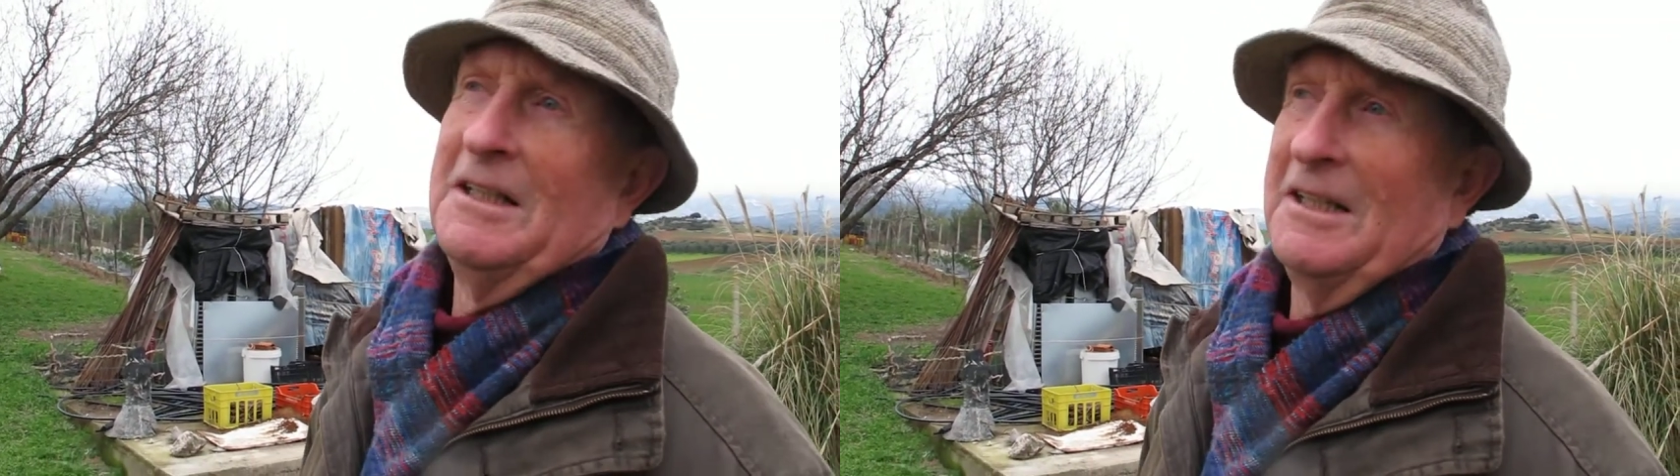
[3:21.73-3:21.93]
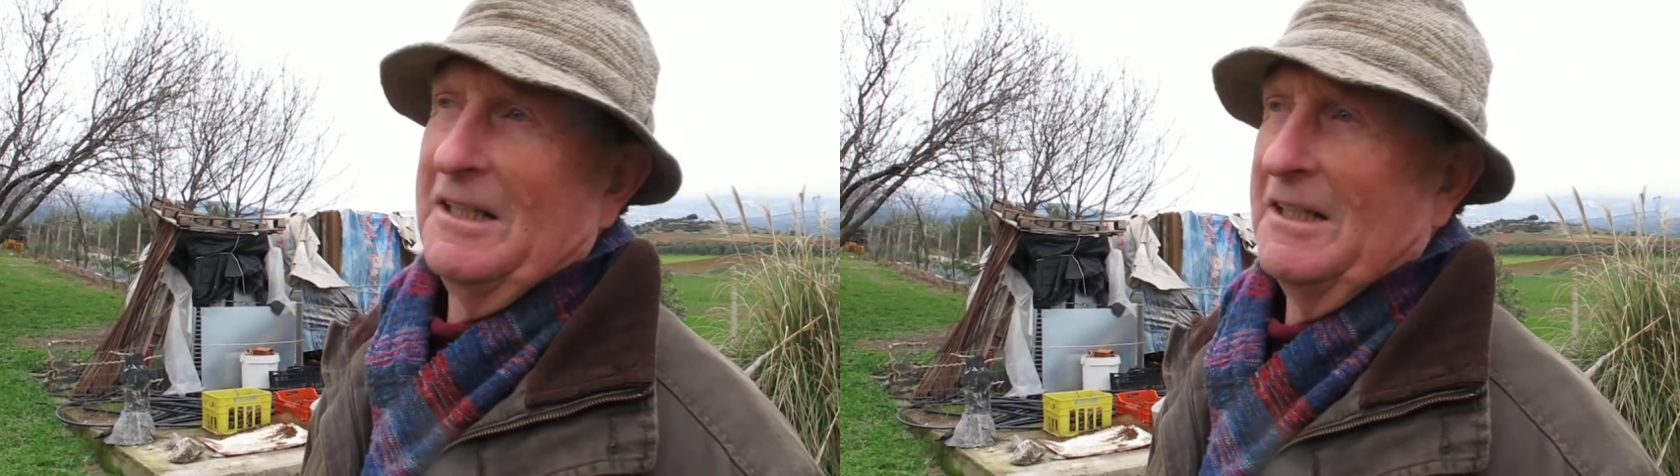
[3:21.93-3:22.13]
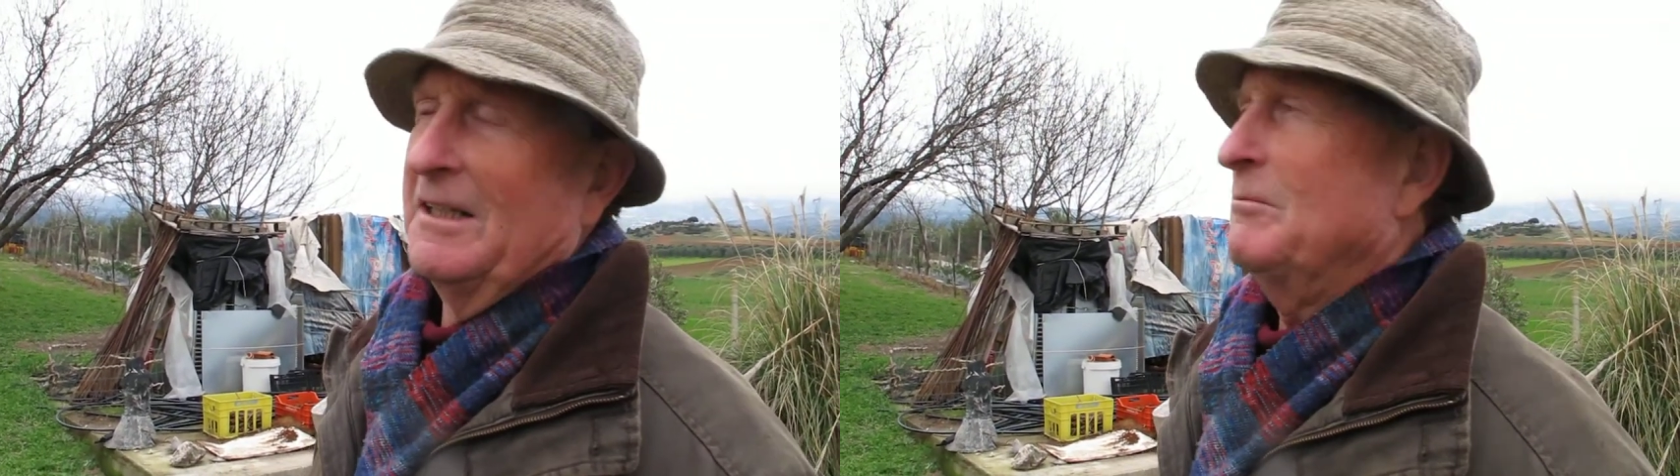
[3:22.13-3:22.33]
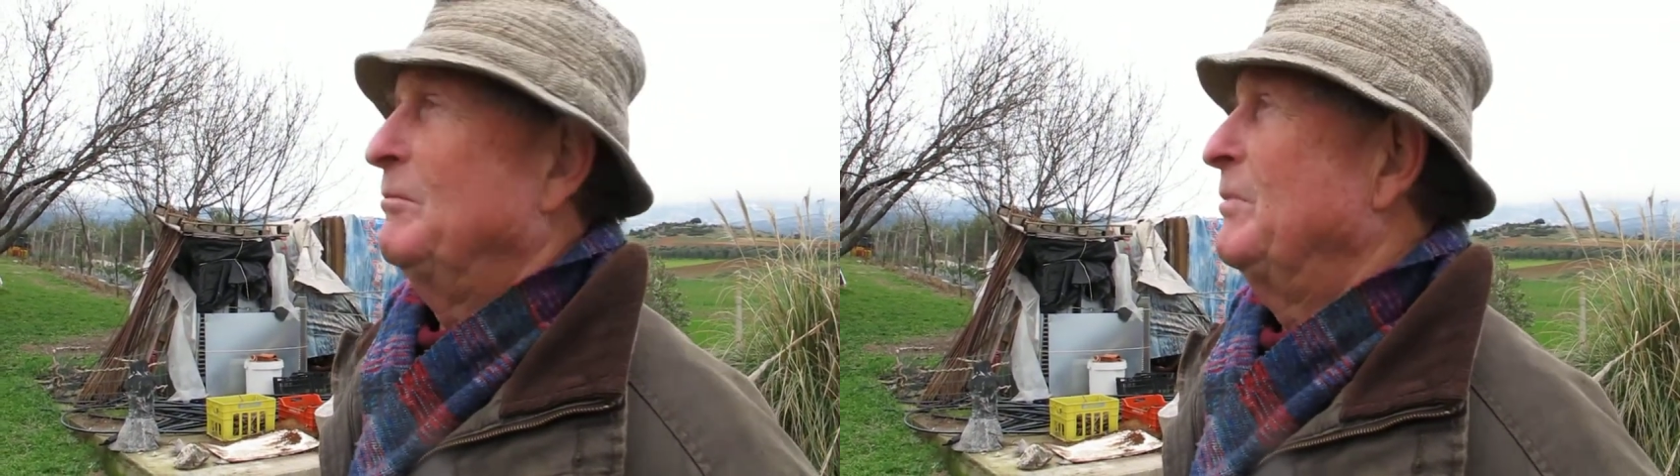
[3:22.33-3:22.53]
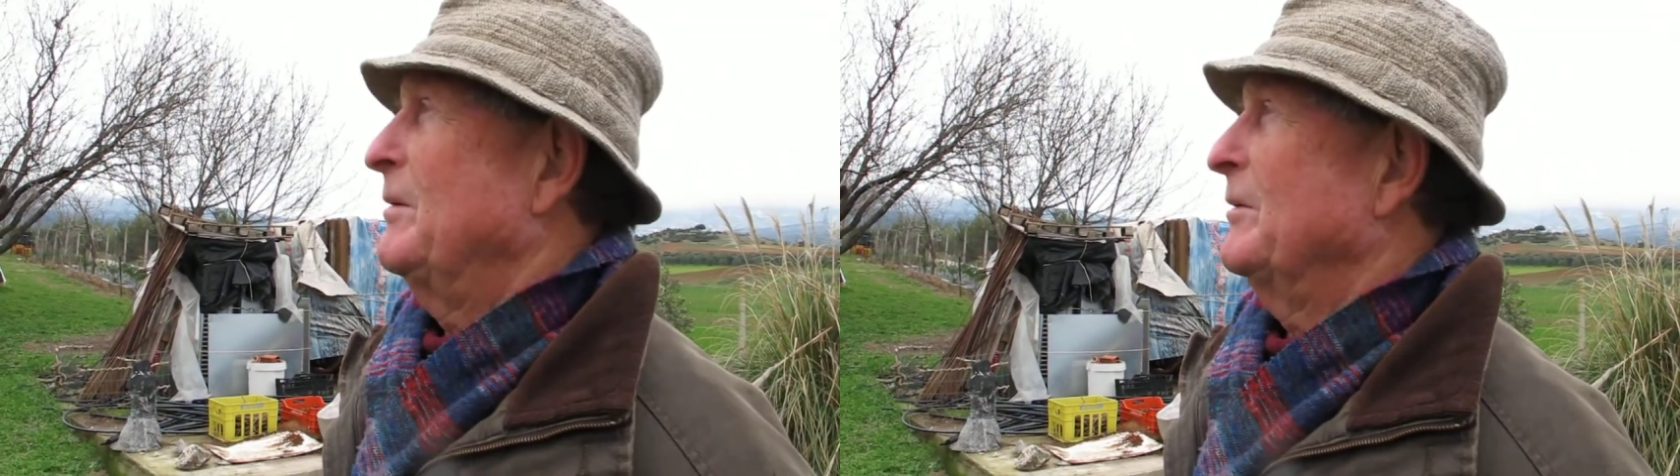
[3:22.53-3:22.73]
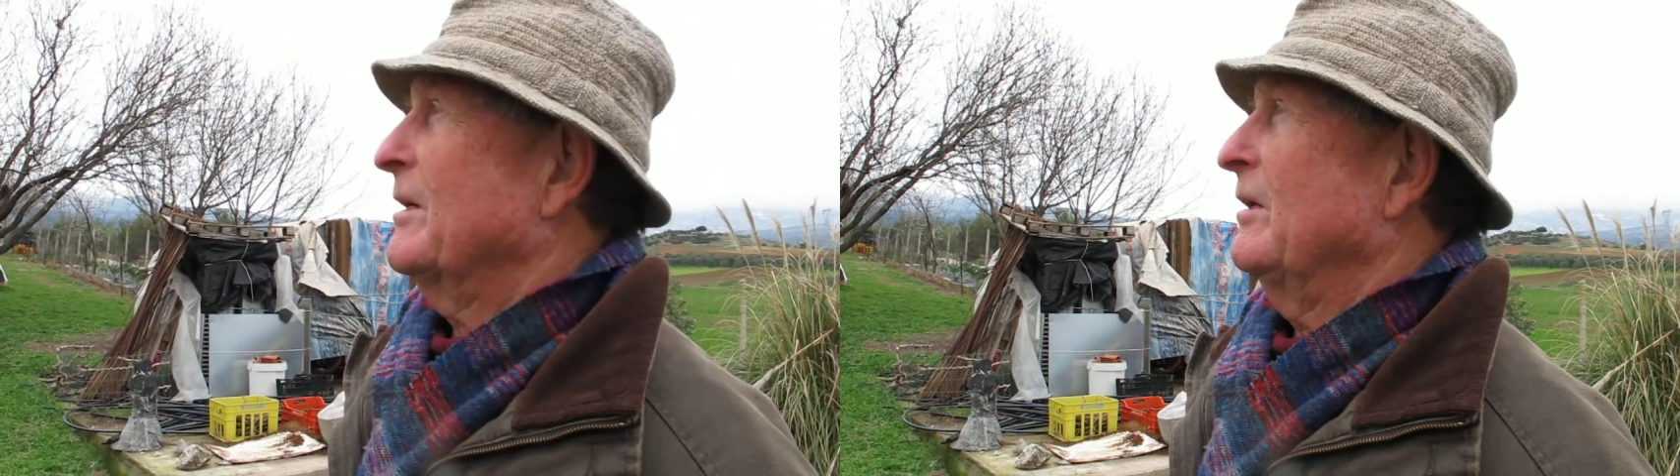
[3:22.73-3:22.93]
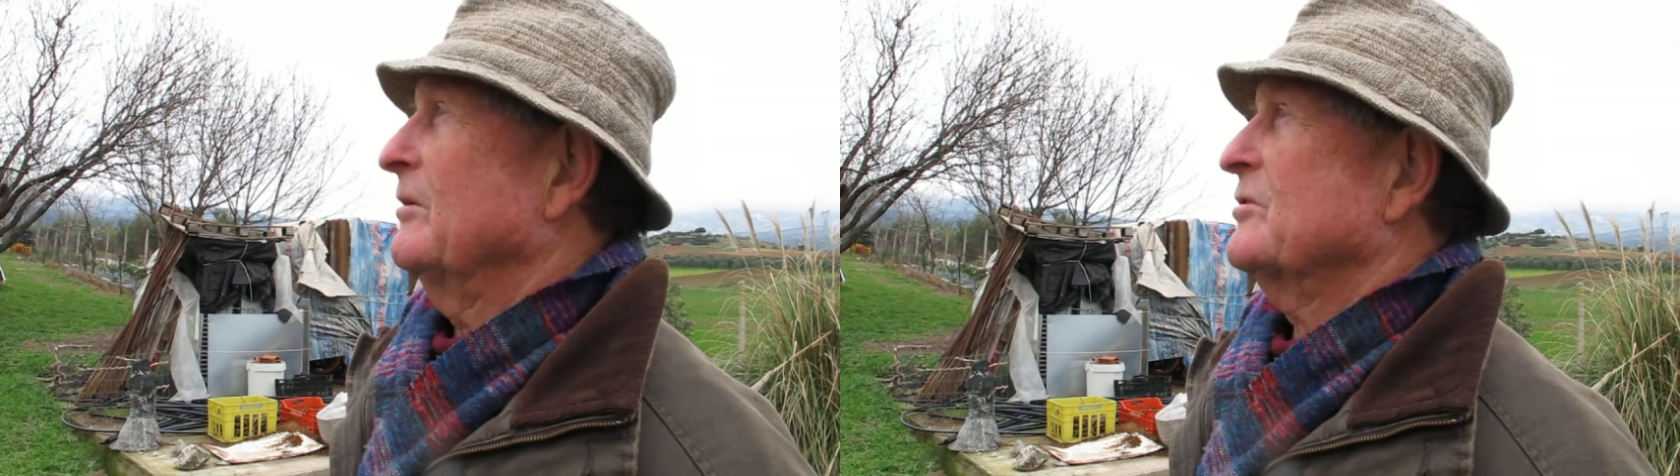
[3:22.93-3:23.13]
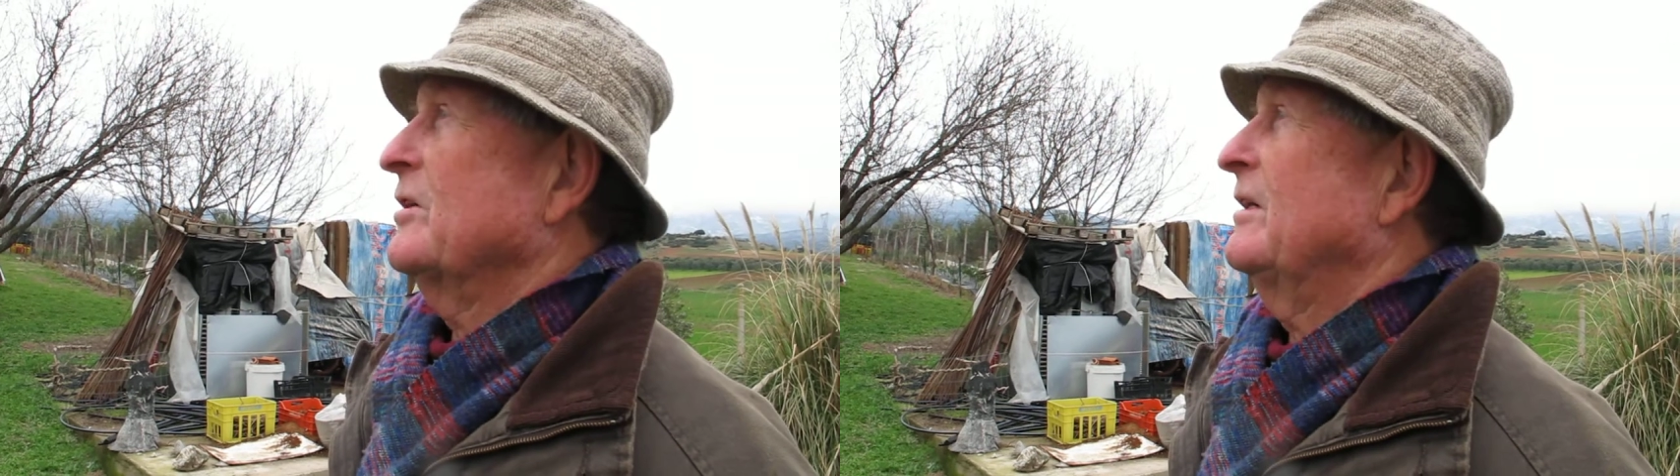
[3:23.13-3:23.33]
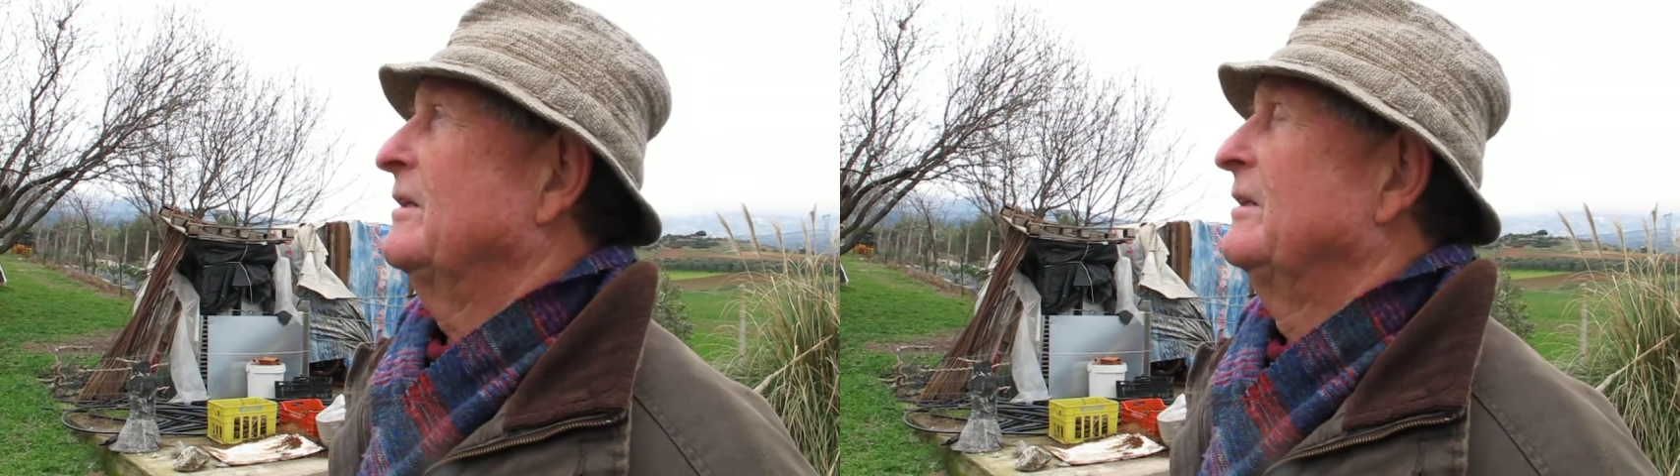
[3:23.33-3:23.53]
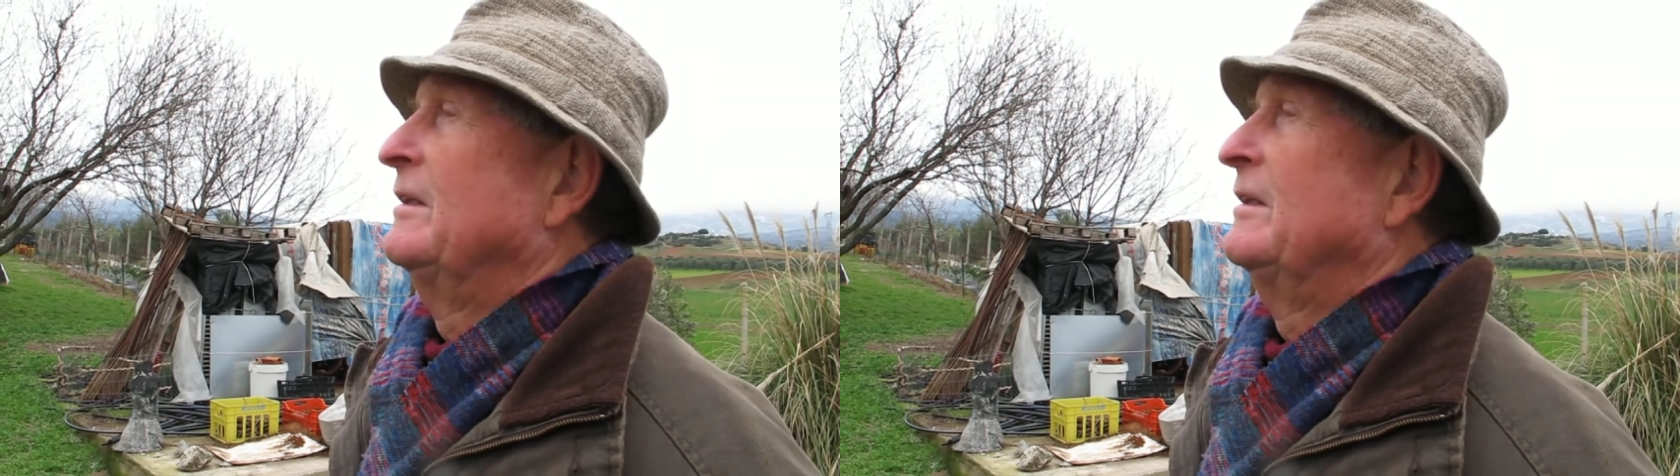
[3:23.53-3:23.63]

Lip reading: permaculture,